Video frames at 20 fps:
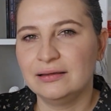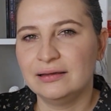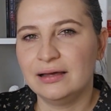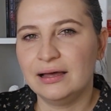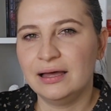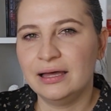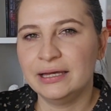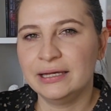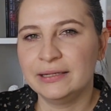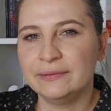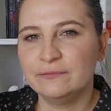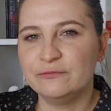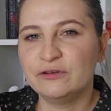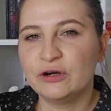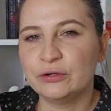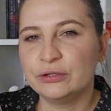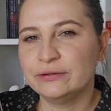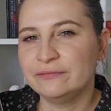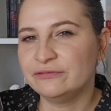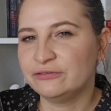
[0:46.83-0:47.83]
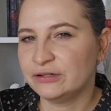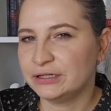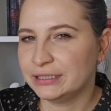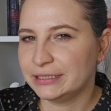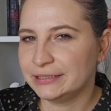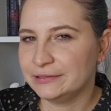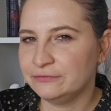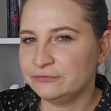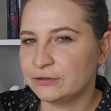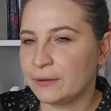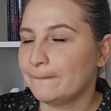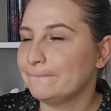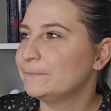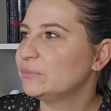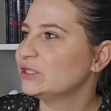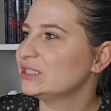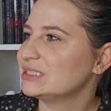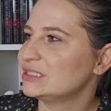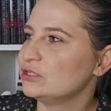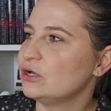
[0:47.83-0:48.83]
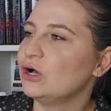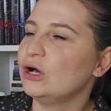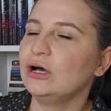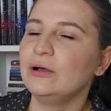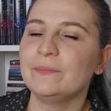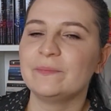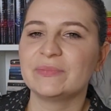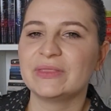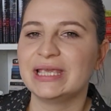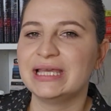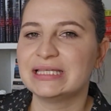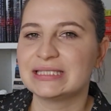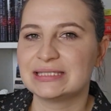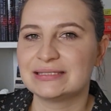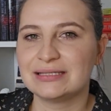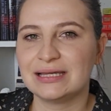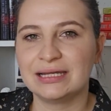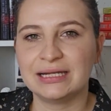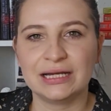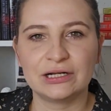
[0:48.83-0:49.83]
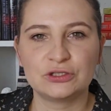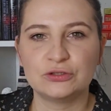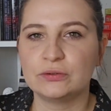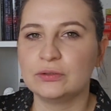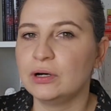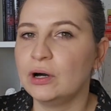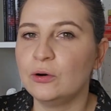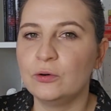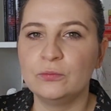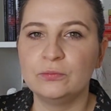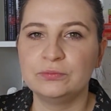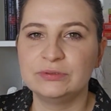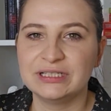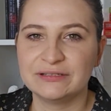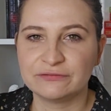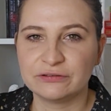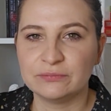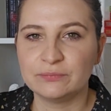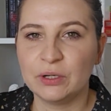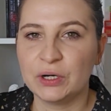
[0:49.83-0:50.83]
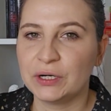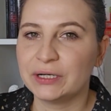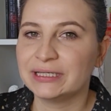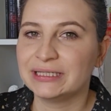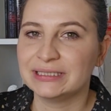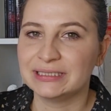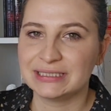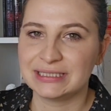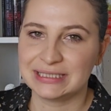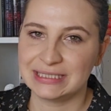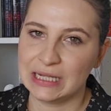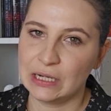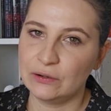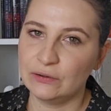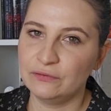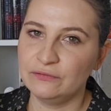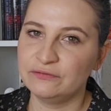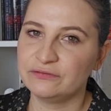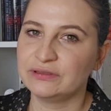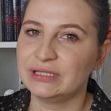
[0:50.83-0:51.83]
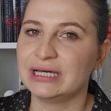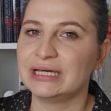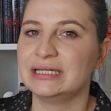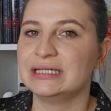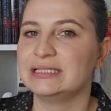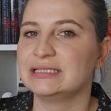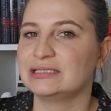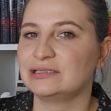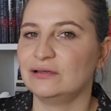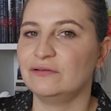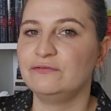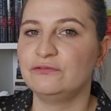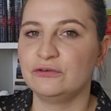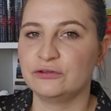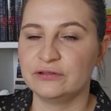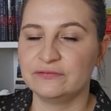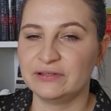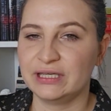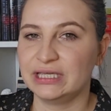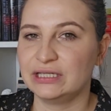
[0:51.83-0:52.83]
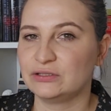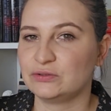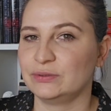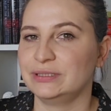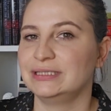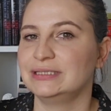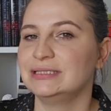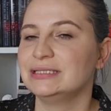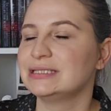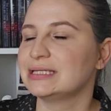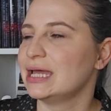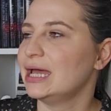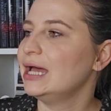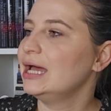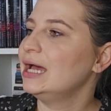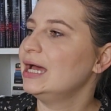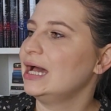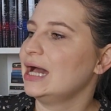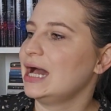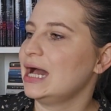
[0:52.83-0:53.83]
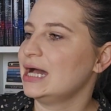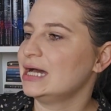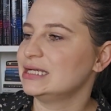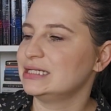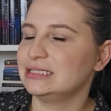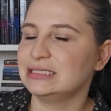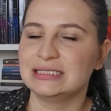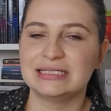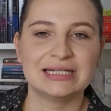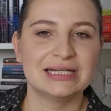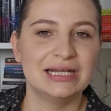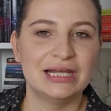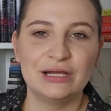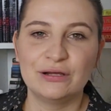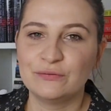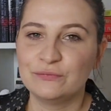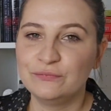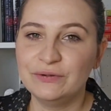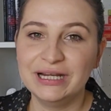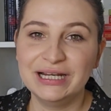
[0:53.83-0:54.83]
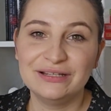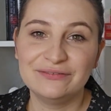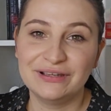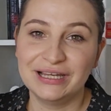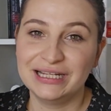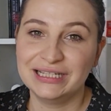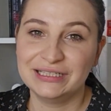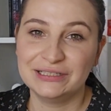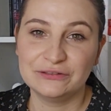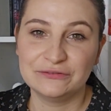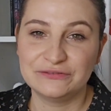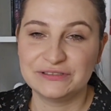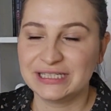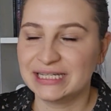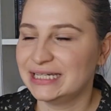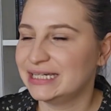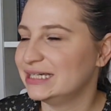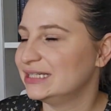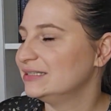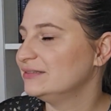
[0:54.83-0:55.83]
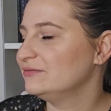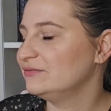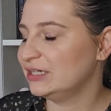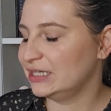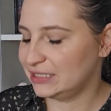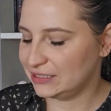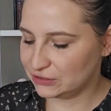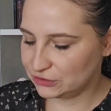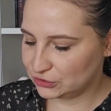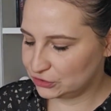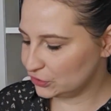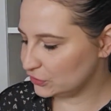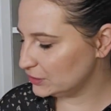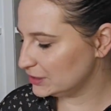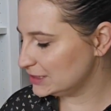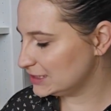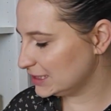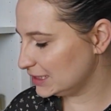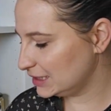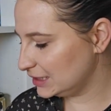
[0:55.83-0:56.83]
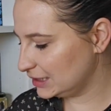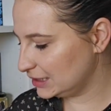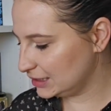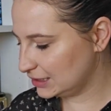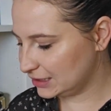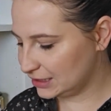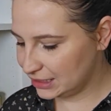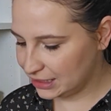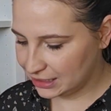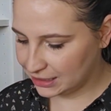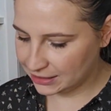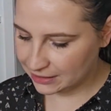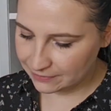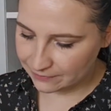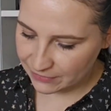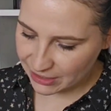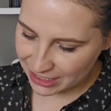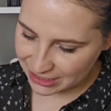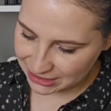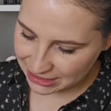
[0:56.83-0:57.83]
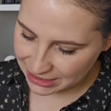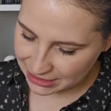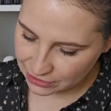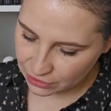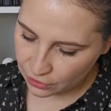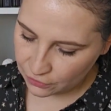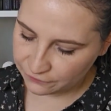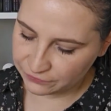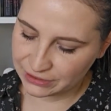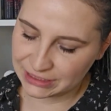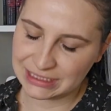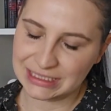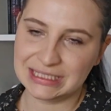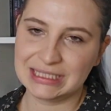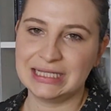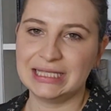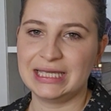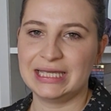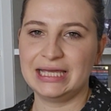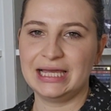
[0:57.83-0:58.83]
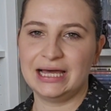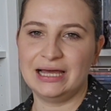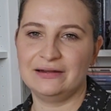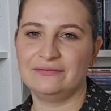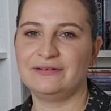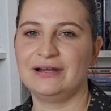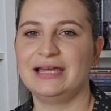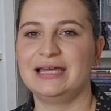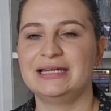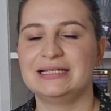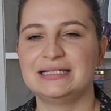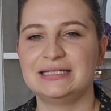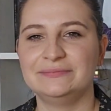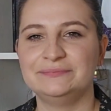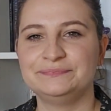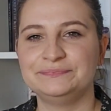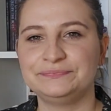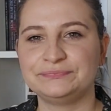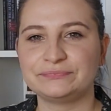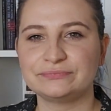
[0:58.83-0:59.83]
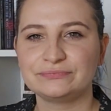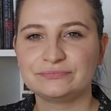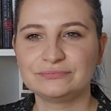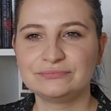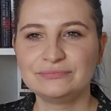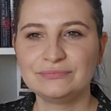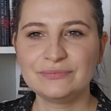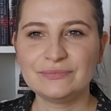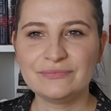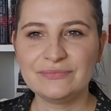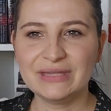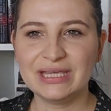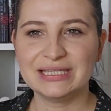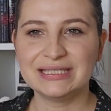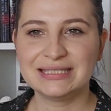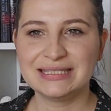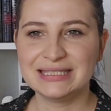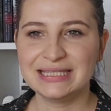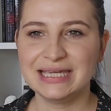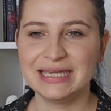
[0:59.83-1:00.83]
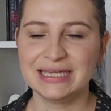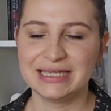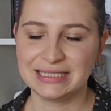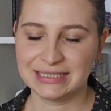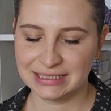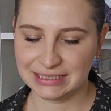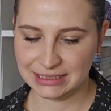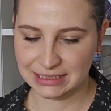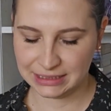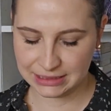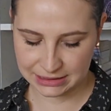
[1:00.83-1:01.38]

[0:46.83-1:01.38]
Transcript: volume 5, but it's not. It's an actual whole different party in itself that is for the Vega Twins, and really loved it, really enjoyed it. And then obviously I read 6,